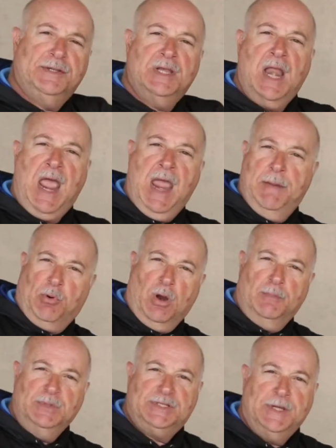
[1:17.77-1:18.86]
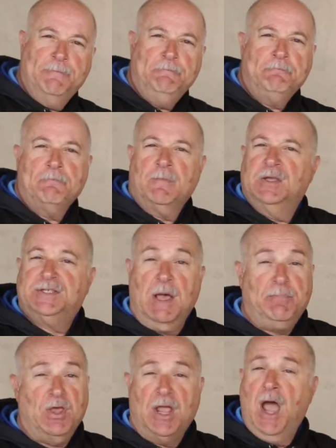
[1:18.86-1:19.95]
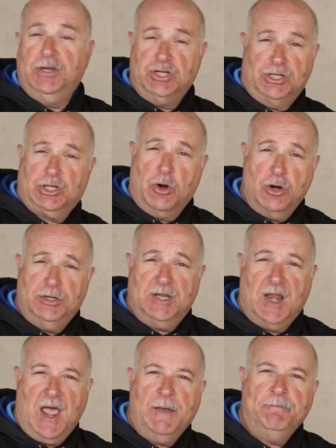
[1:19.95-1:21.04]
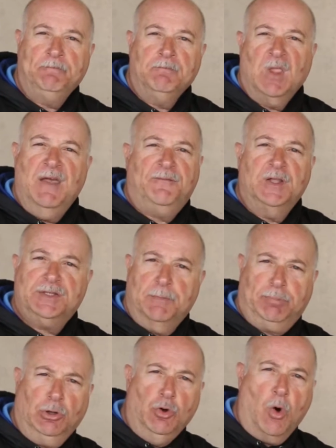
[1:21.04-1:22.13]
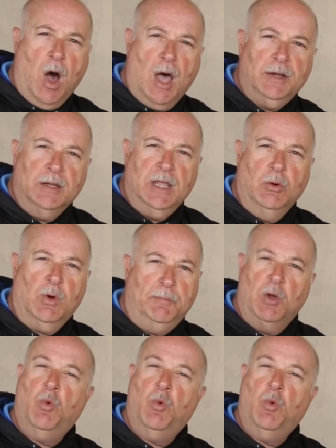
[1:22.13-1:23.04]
and aprons, something I just learned today. If it's a pluot, it would be